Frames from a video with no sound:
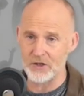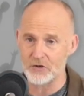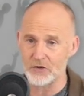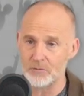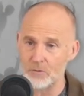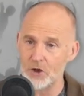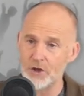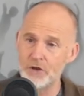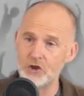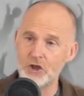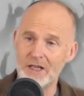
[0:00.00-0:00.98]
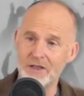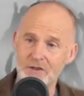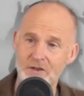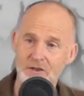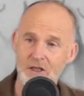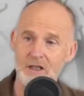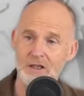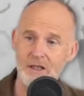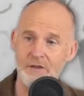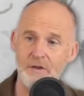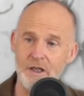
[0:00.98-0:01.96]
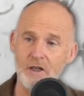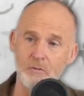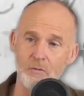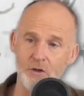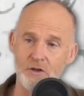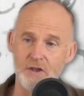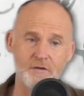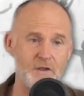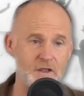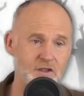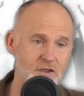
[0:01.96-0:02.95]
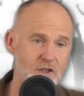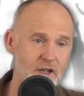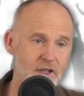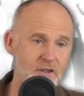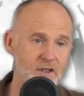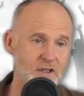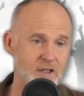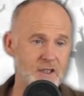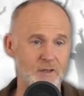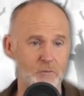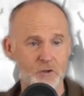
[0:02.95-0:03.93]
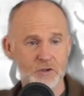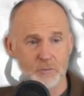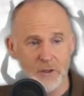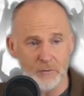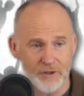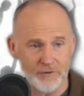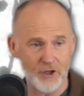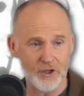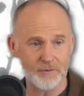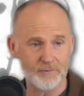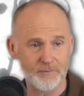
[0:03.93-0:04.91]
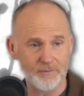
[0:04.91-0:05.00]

he stood more of a chance living amongst the Philistines than he did amongst the people of God.